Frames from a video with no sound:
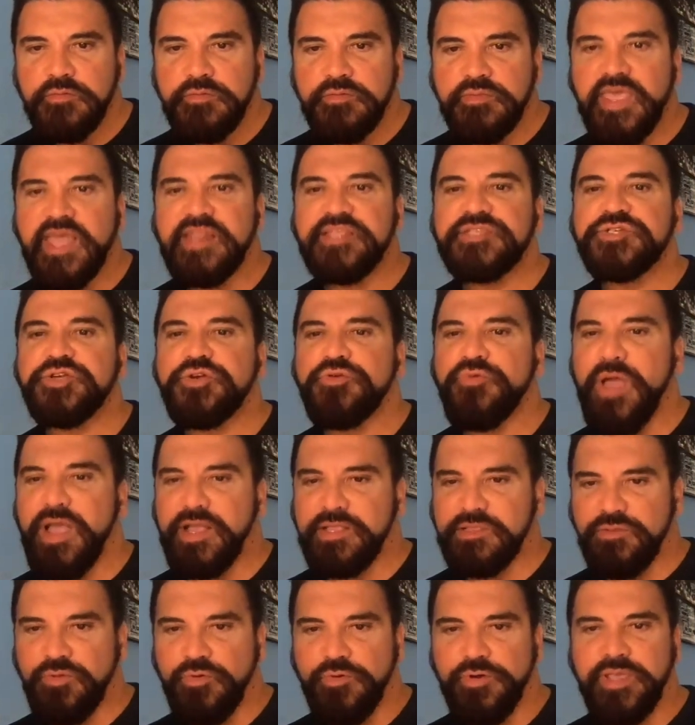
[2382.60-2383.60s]
That is
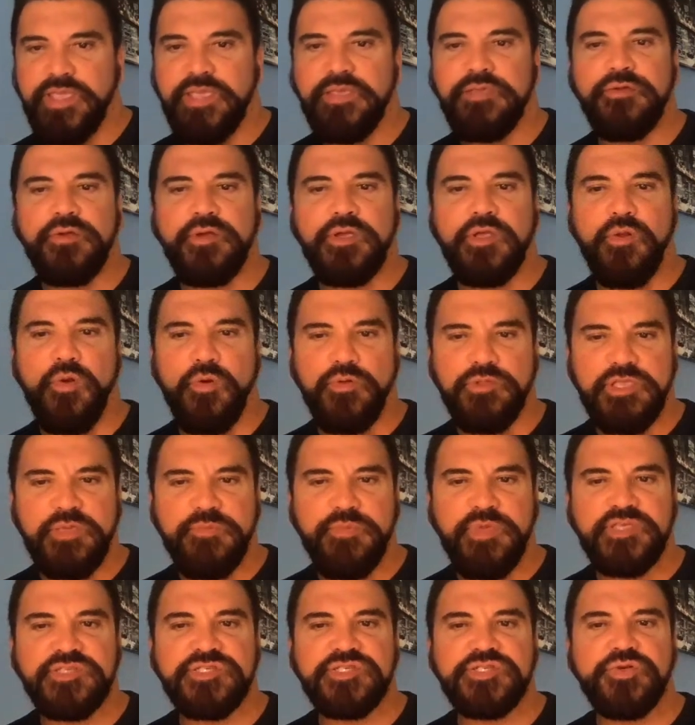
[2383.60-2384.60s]
correct, Lori. You can only
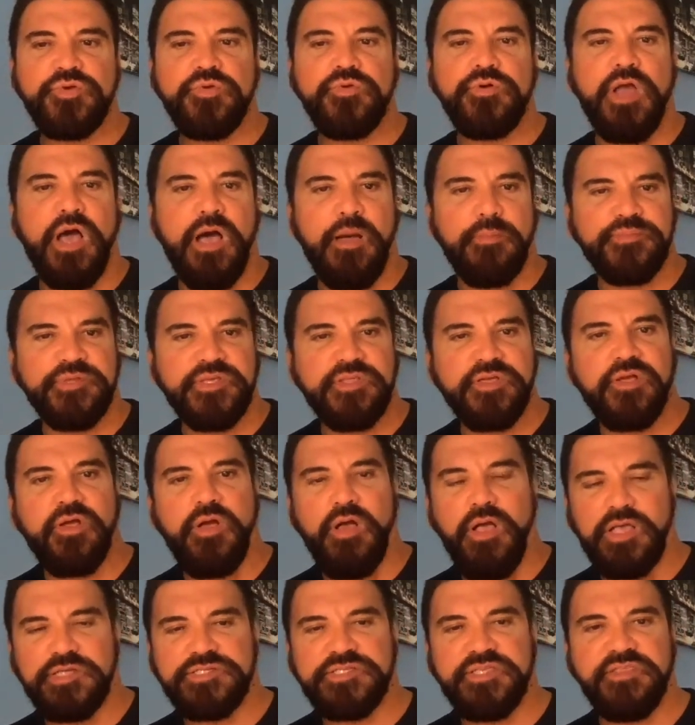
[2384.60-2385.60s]
be sued up to the
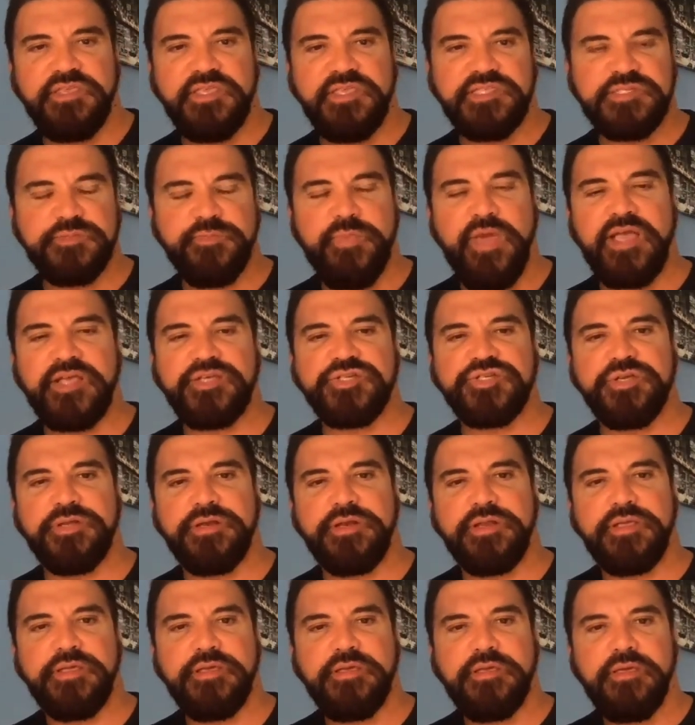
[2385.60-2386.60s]
cost of the inspection.
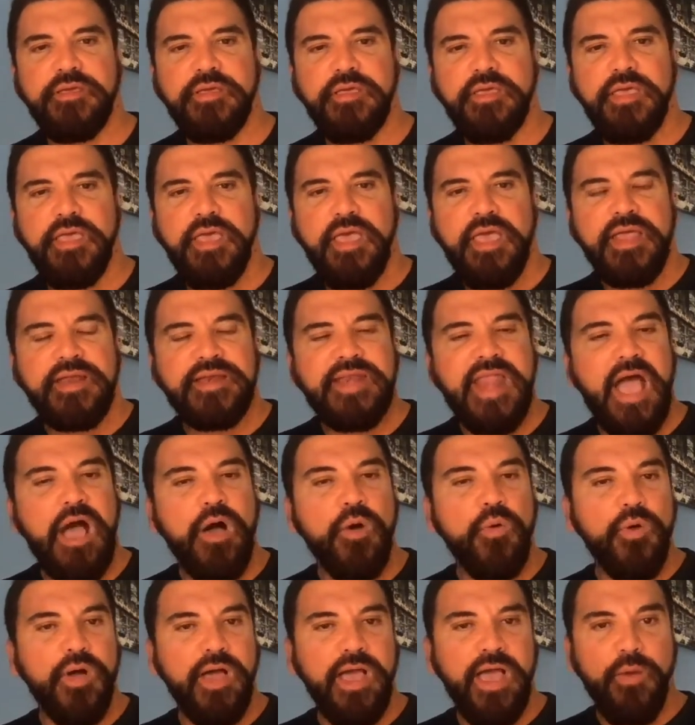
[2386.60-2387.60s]

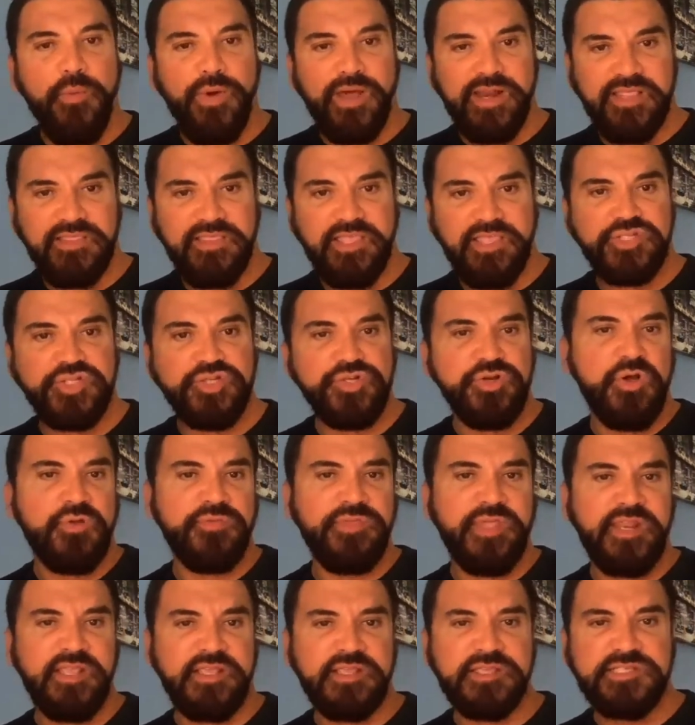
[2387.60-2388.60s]
Now, I want to let you know
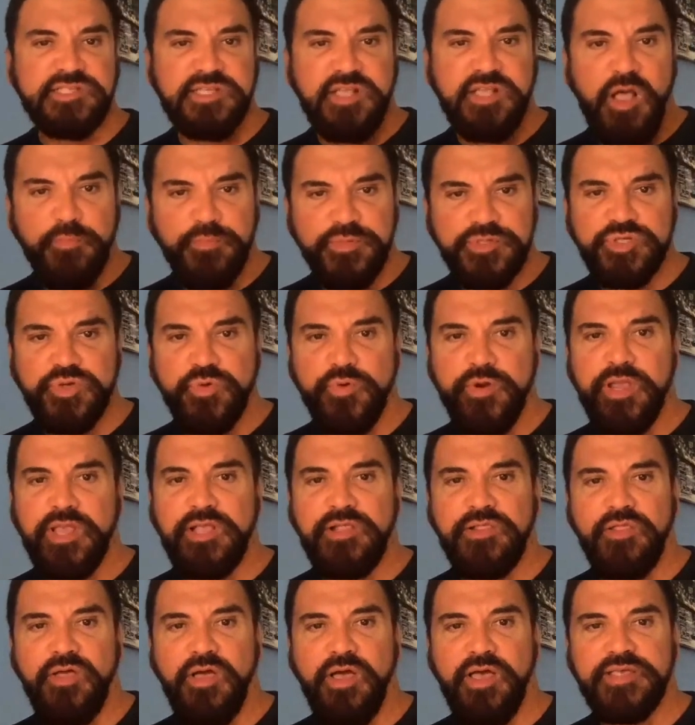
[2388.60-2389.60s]
that exculpatory
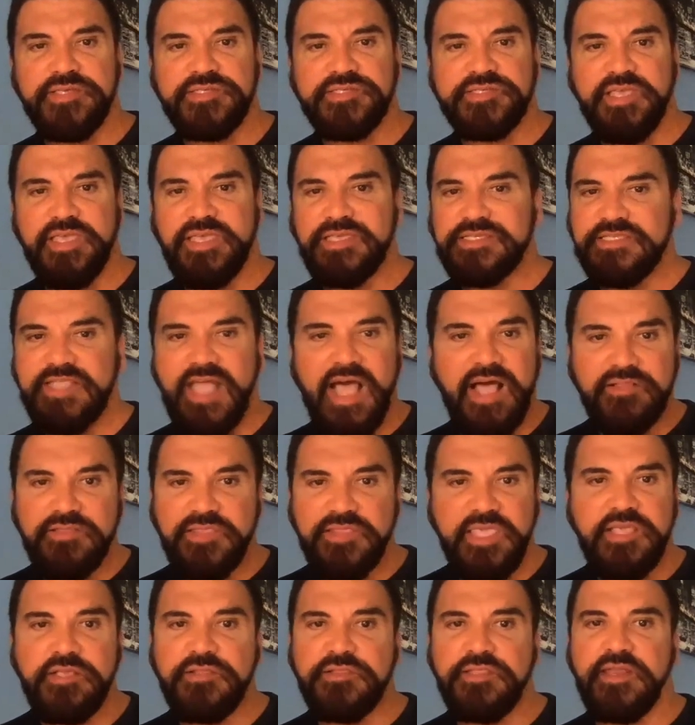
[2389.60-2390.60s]
clause is not
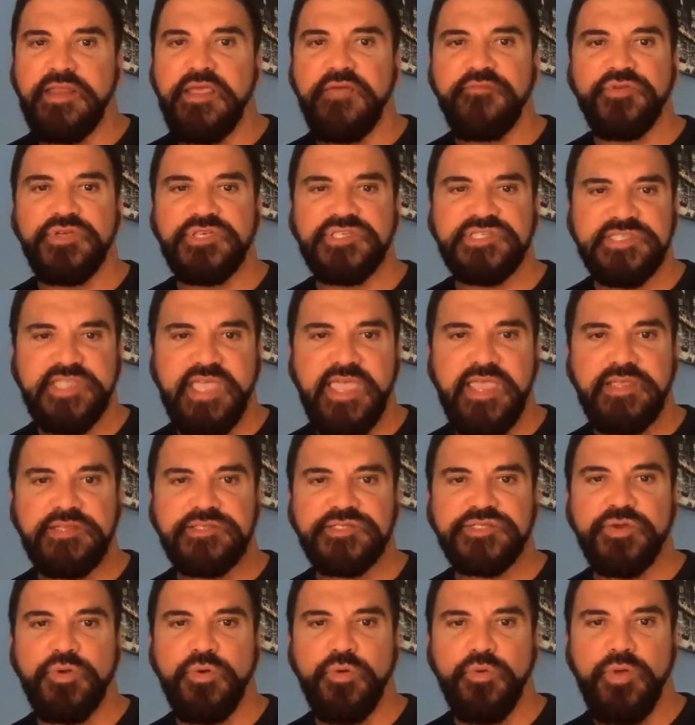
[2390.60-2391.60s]
legal in every state.
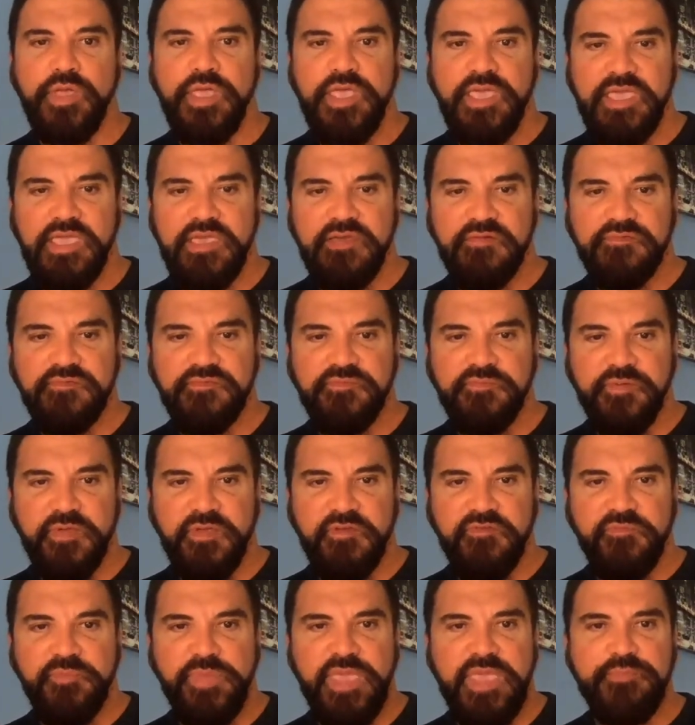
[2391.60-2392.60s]
So
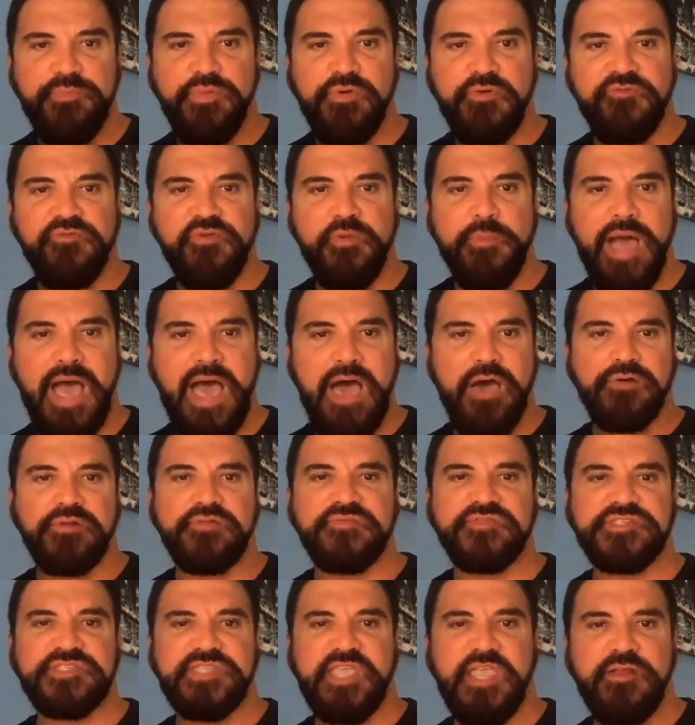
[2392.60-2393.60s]
if people from out
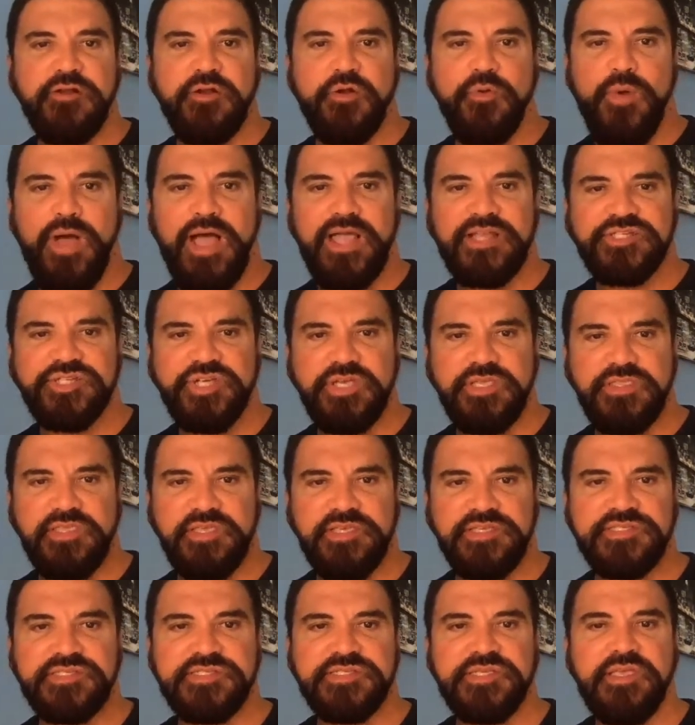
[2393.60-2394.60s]
of state are watching
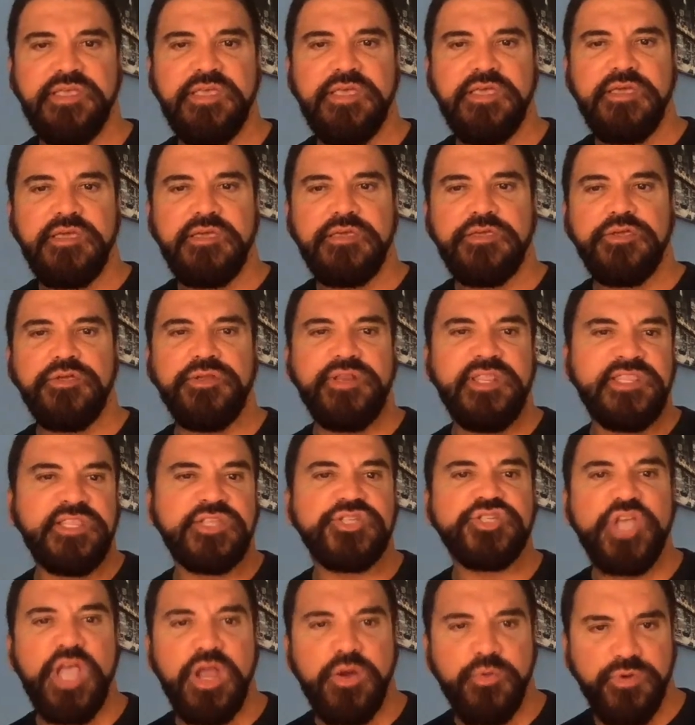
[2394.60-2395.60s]
this, you need to
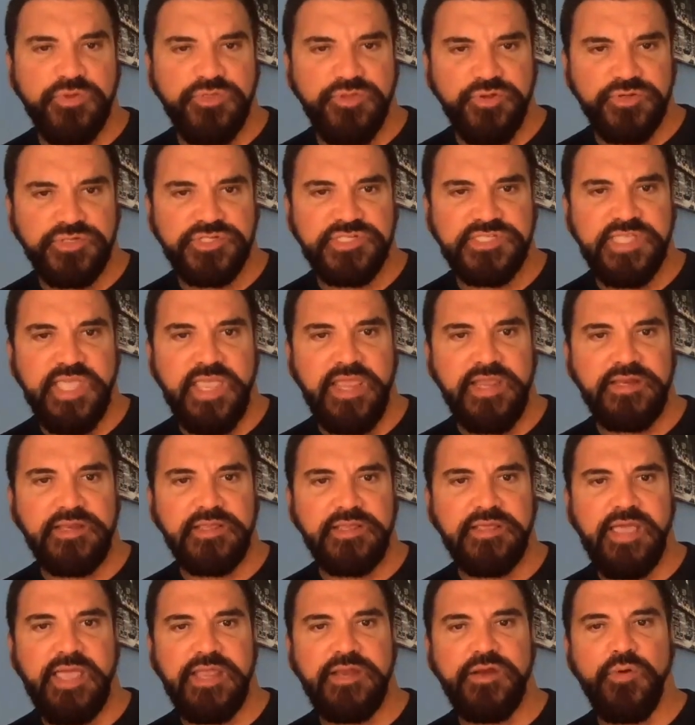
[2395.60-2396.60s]
check with your state.
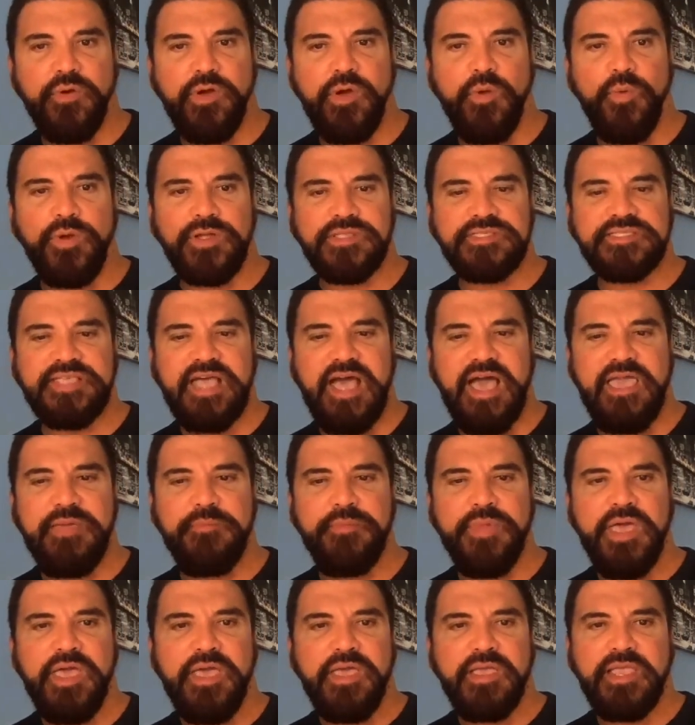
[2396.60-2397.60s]
I know at one
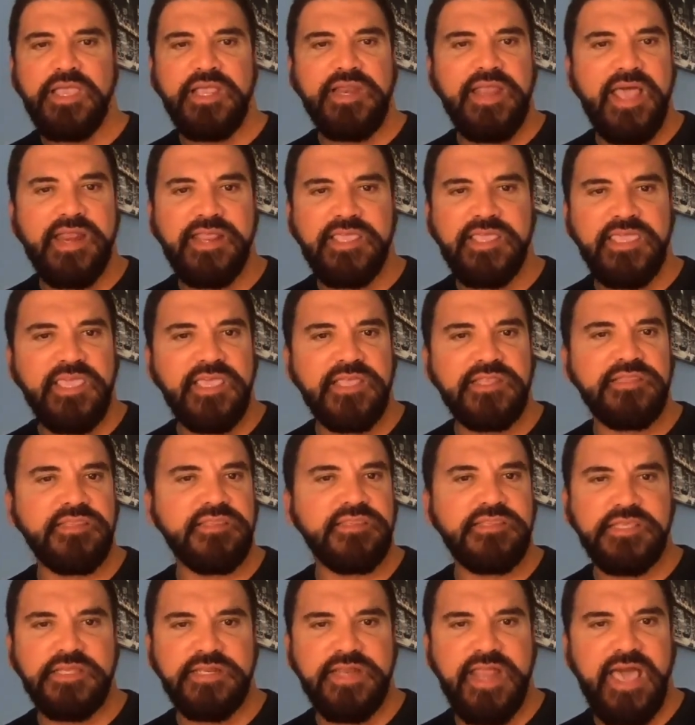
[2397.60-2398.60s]
time,
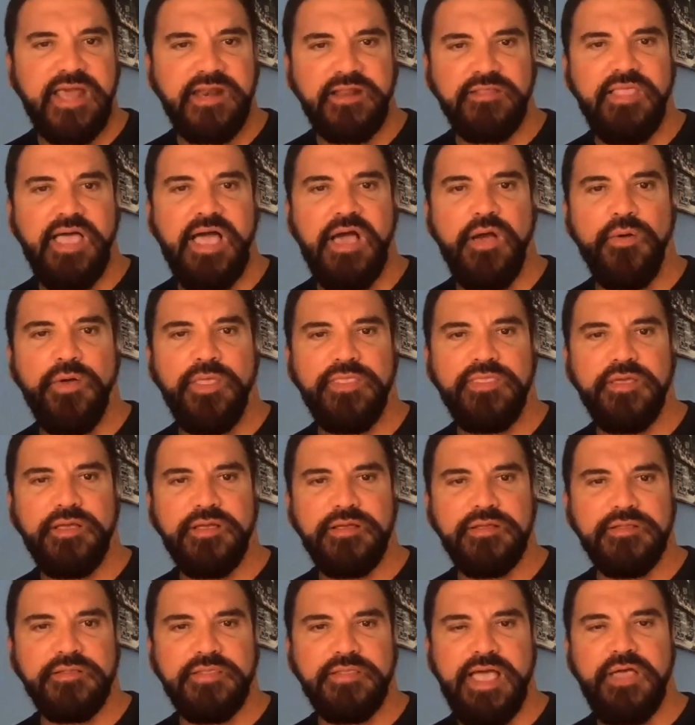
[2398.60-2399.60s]
Connecticut did not allow
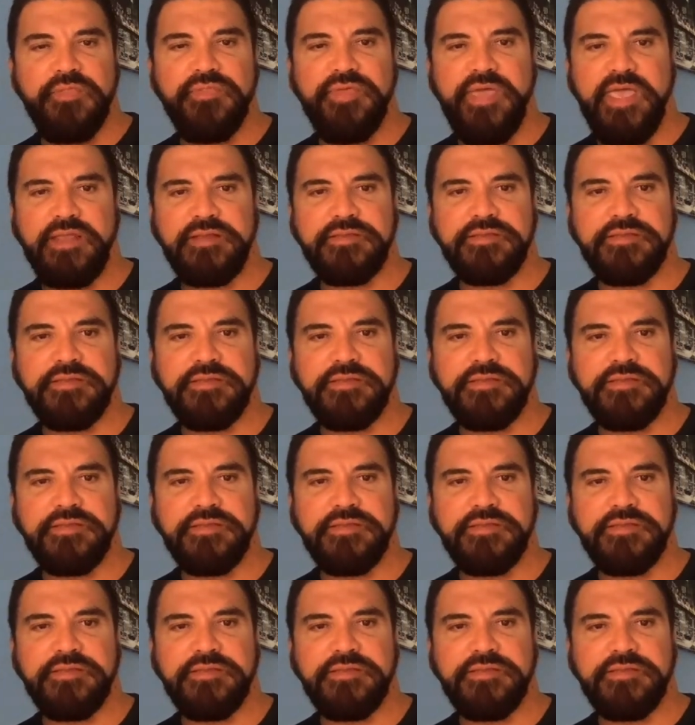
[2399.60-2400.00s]
that.